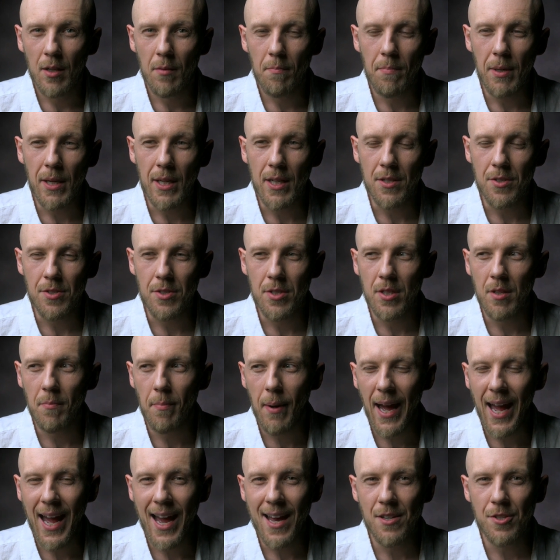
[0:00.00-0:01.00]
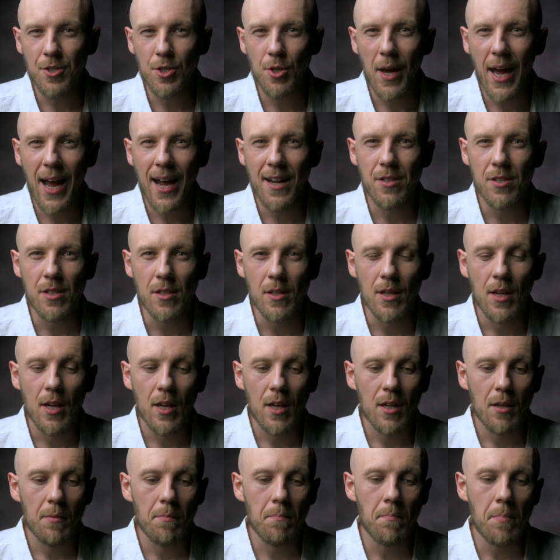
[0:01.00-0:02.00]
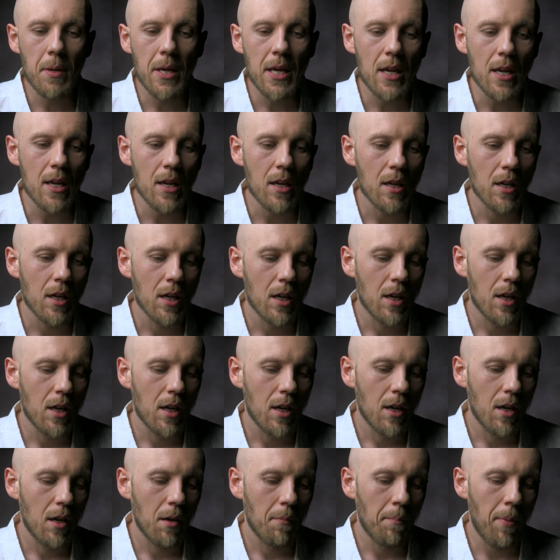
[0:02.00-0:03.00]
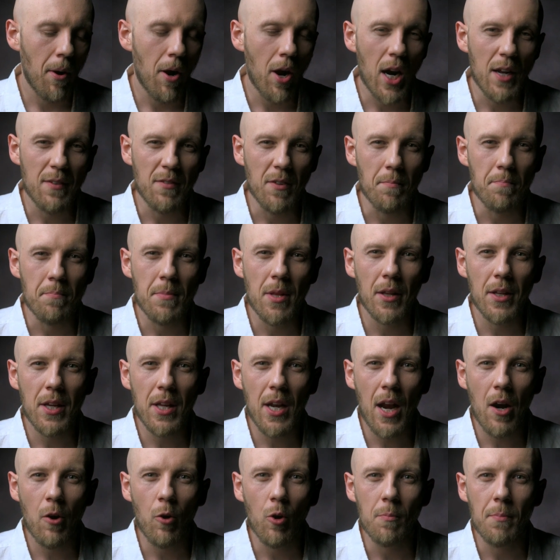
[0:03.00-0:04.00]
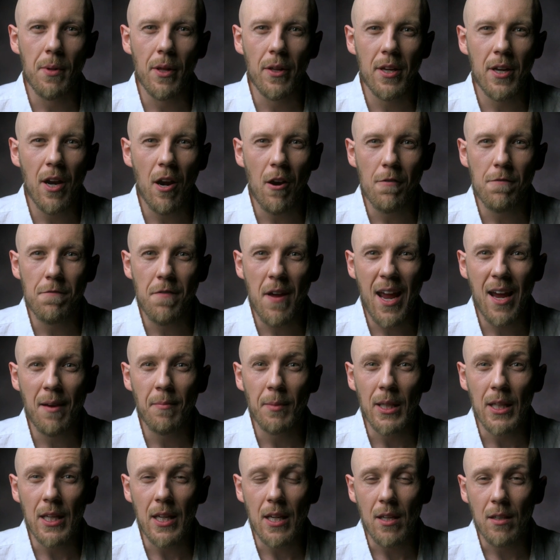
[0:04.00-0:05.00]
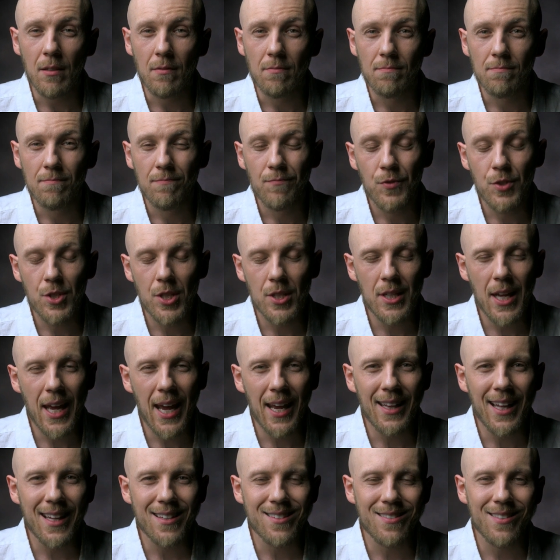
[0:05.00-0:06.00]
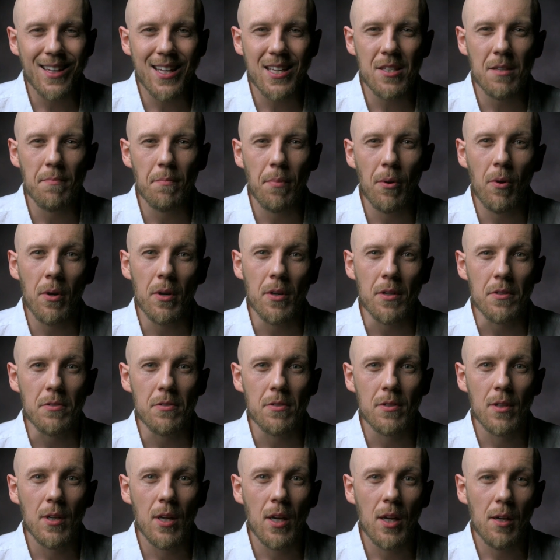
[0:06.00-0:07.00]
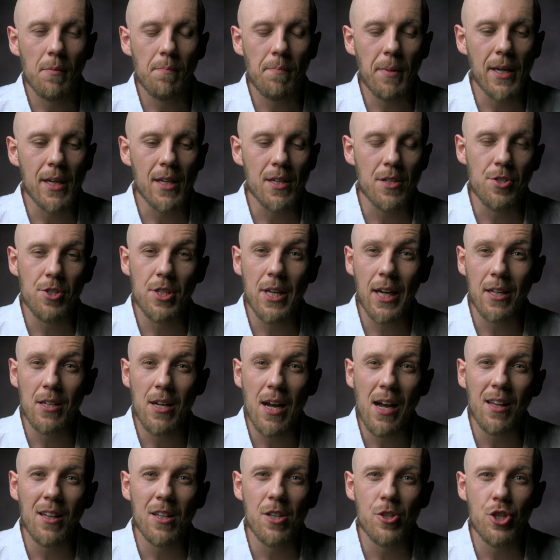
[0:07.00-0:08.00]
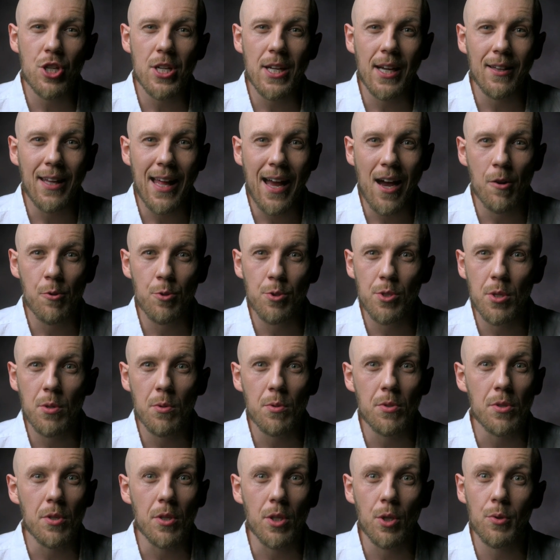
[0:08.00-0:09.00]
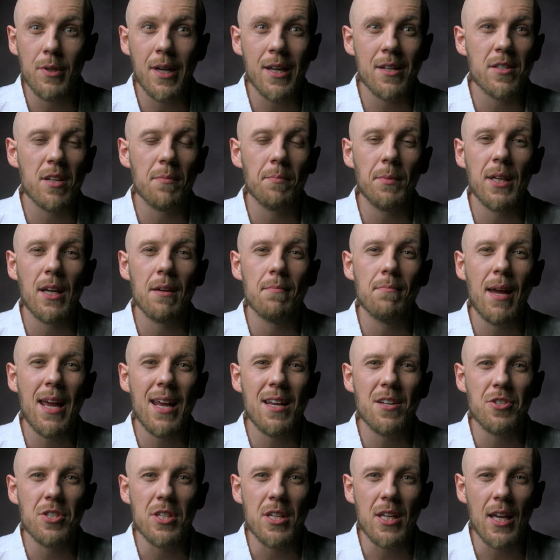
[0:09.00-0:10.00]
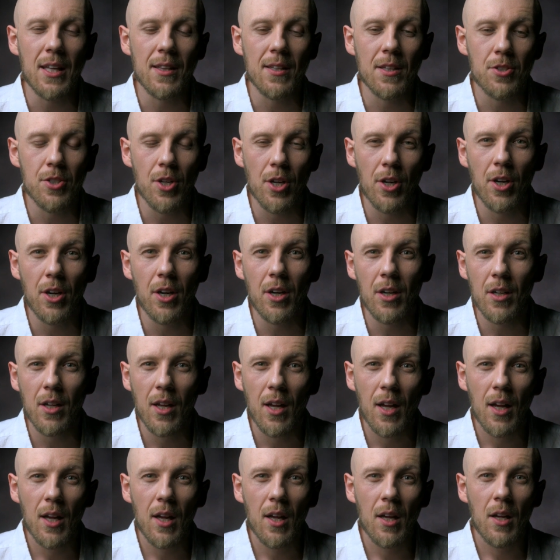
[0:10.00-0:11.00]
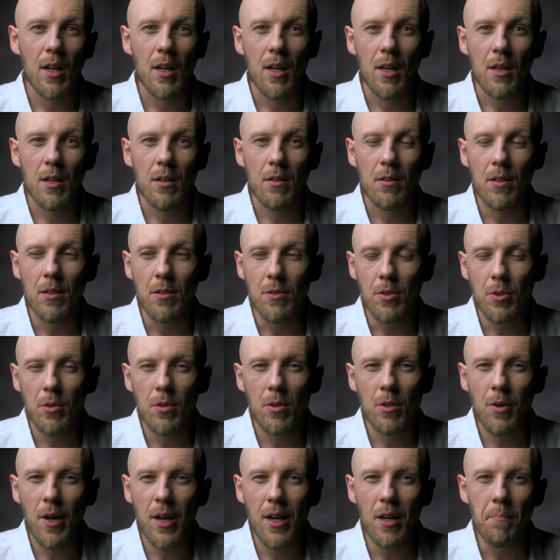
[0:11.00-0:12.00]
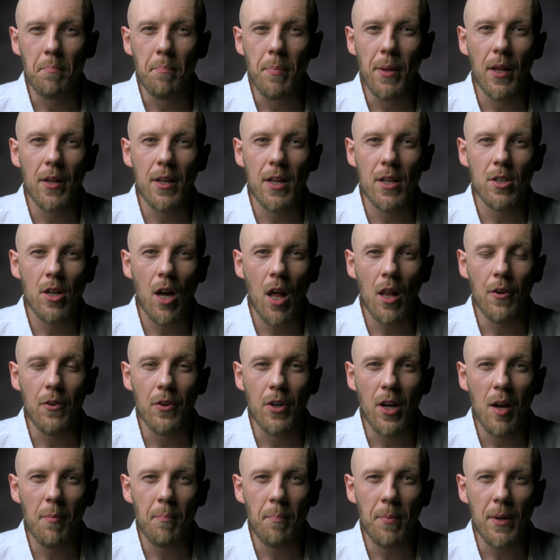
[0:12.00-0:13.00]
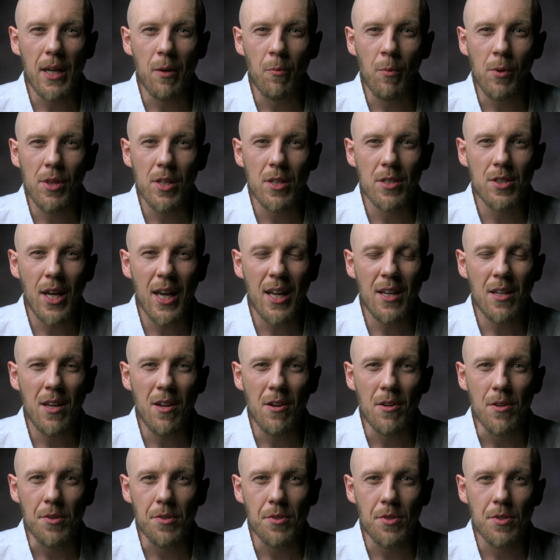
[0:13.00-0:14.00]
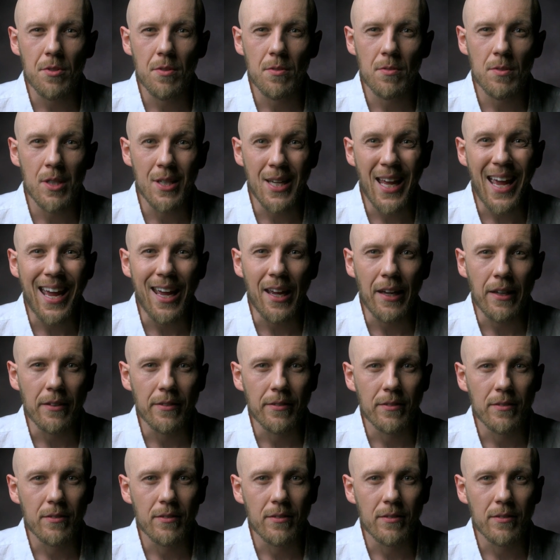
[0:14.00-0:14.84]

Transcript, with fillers: because in the past you had to be part of a millionaire or billionaire family. Today that's less important because technology allows you to create something amazing and then to earn, you know, you can create $1 billion company within 10 years today.